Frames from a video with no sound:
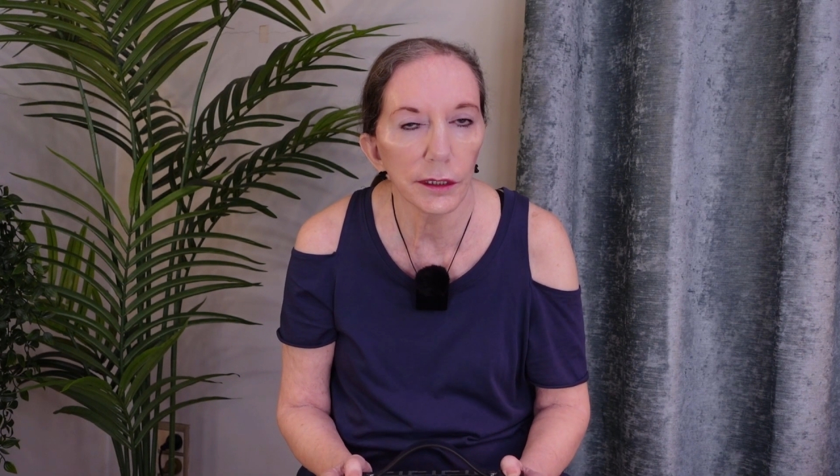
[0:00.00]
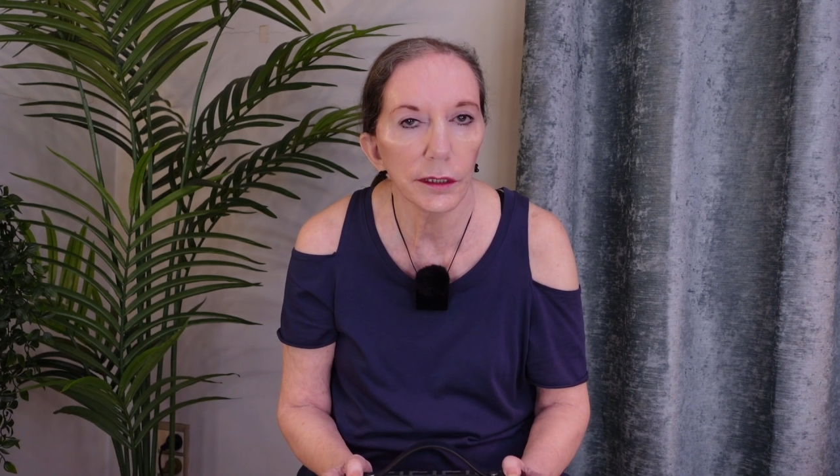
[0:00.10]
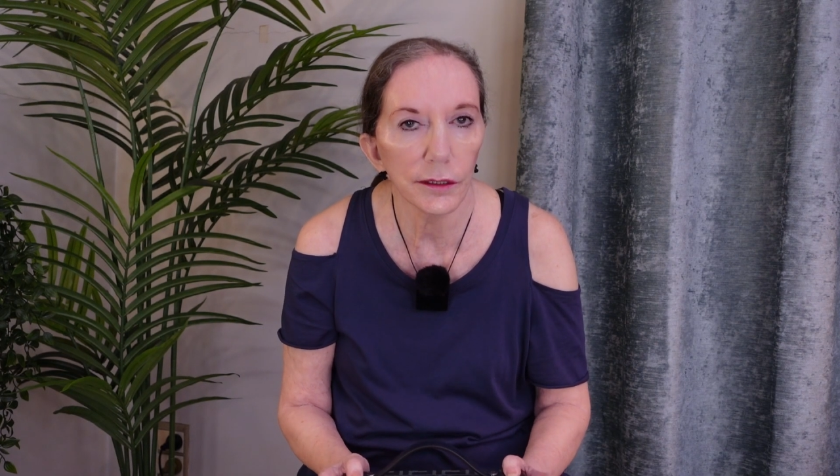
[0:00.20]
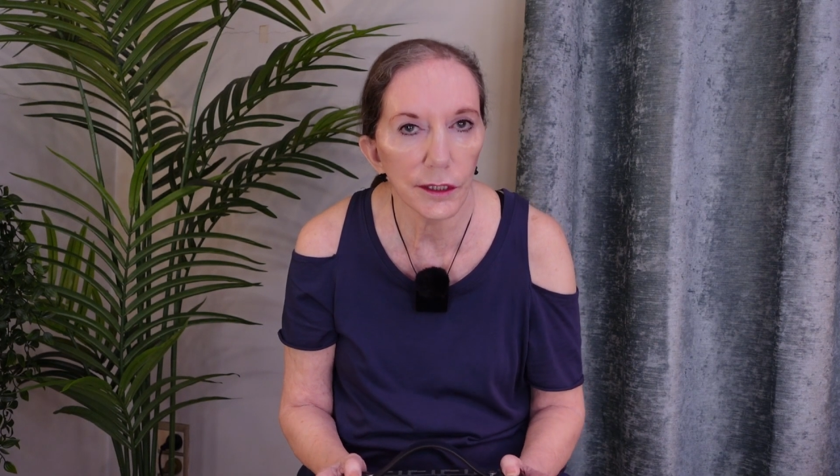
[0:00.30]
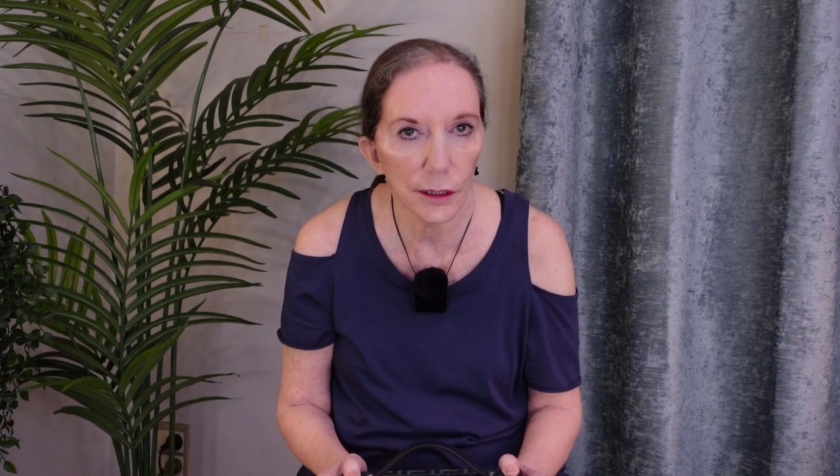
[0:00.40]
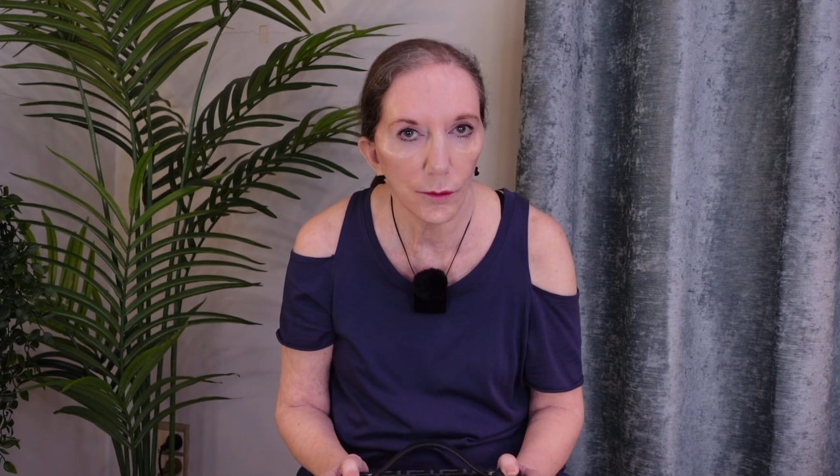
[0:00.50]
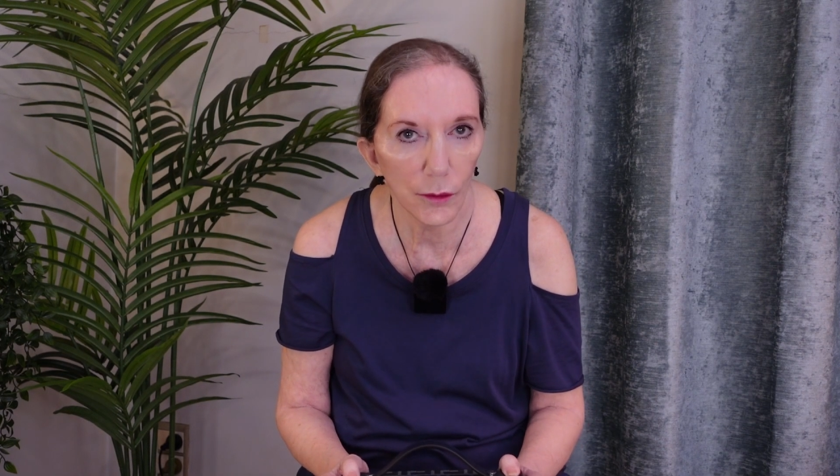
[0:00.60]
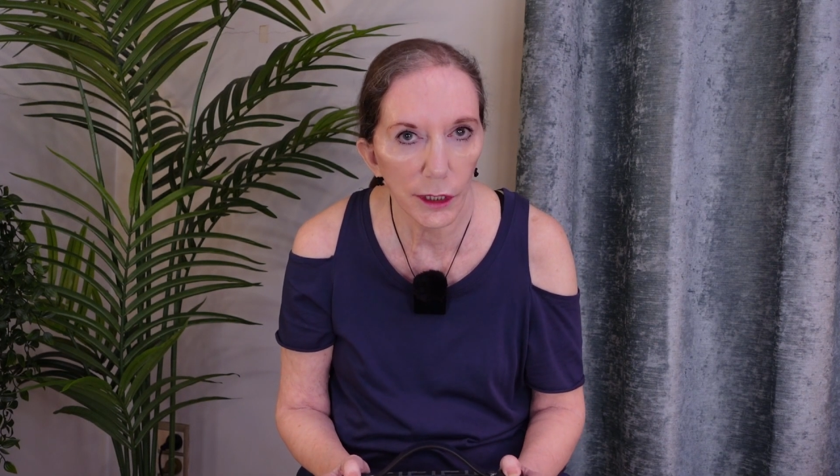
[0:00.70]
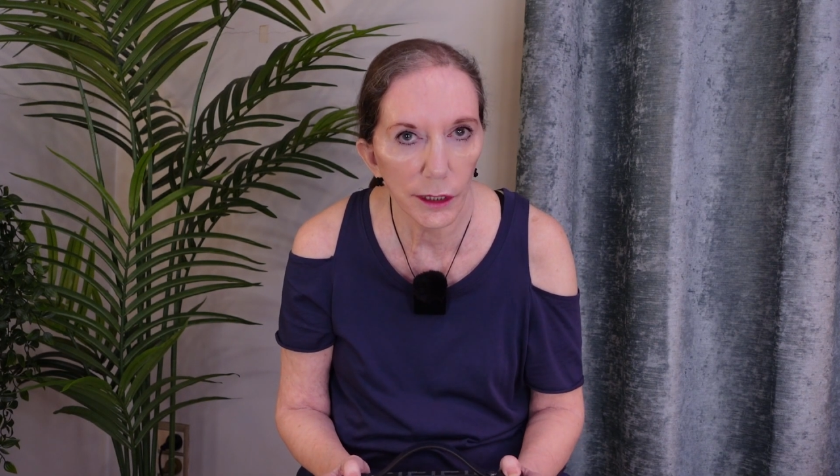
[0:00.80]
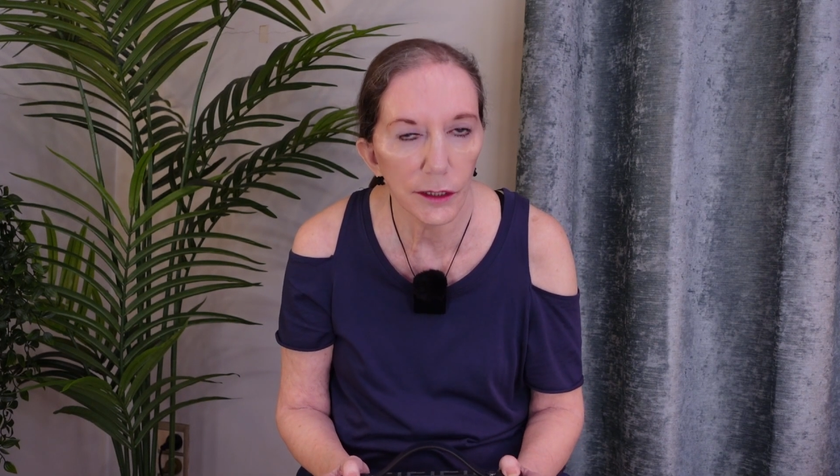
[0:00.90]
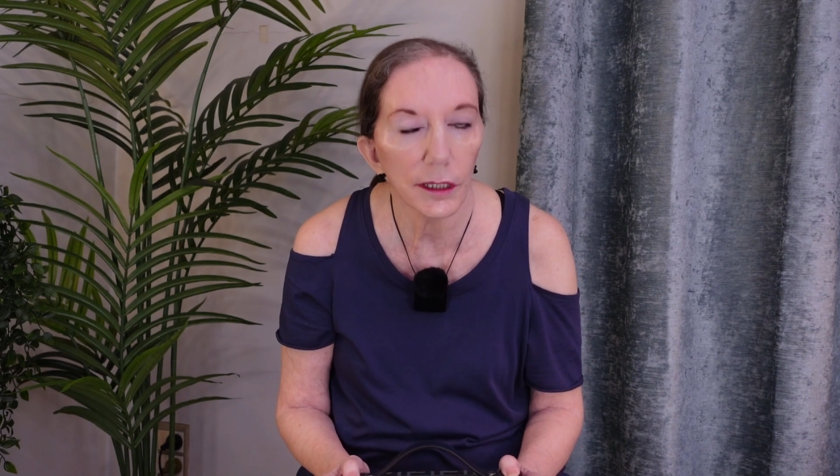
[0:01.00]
in some ways,